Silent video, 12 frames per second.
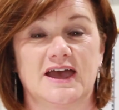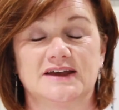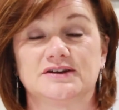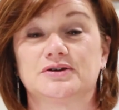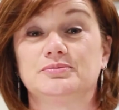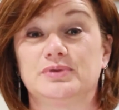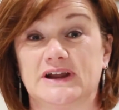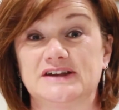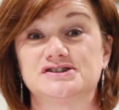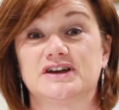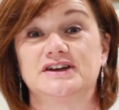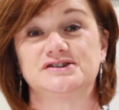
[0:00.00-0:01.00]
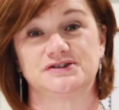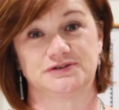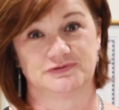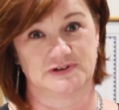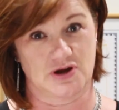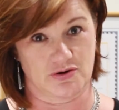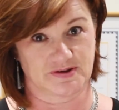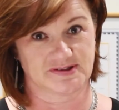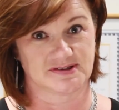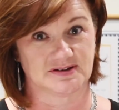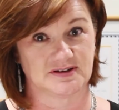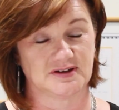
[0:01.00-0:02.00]
and a complete changing of
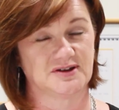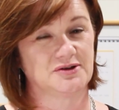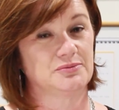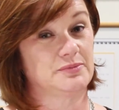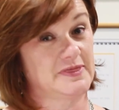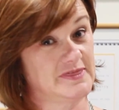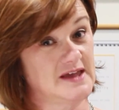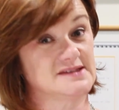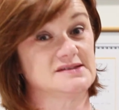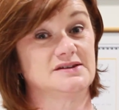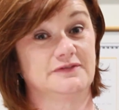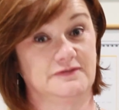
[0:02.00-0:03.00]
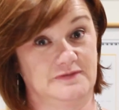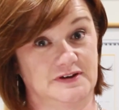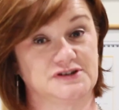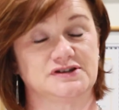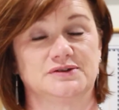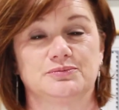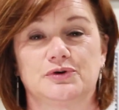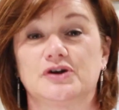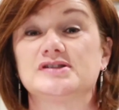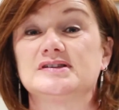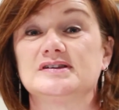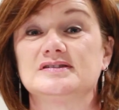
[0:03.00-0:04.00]
locks, but that's an eviction
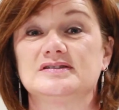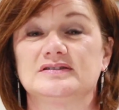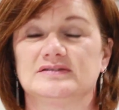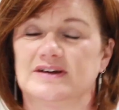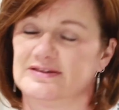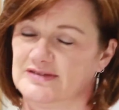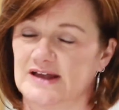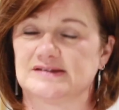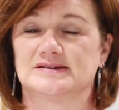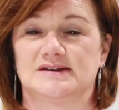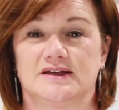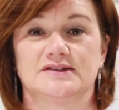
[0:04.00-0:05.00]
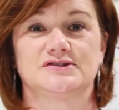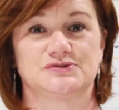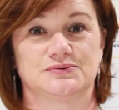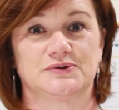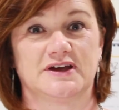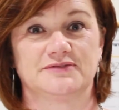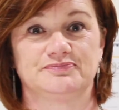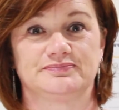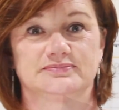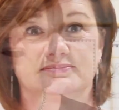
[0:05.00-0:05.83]
process and that's another story.